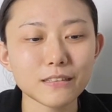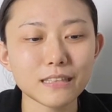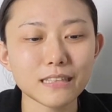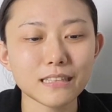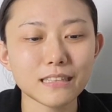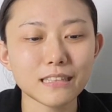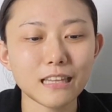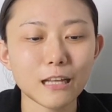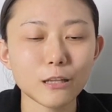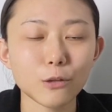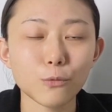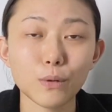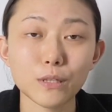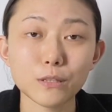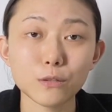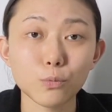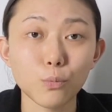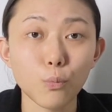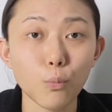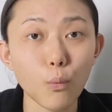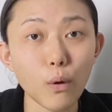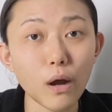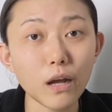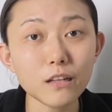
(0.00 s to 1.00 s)
That was
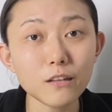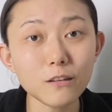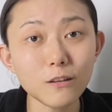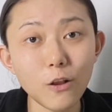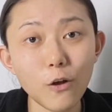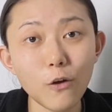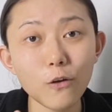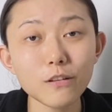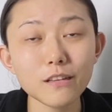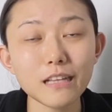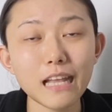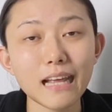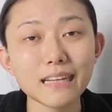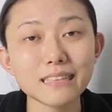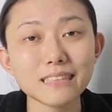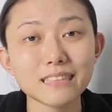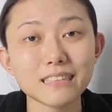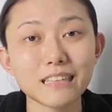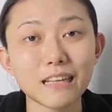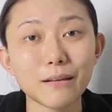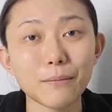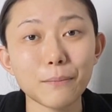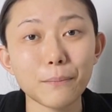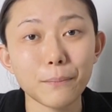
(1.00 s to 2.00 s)
one long-lasting
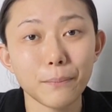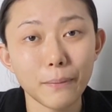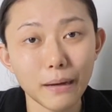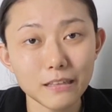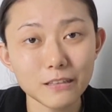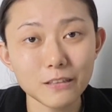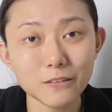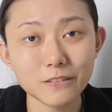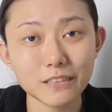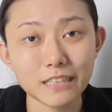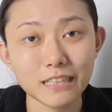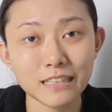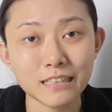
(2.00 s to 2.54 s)
battery.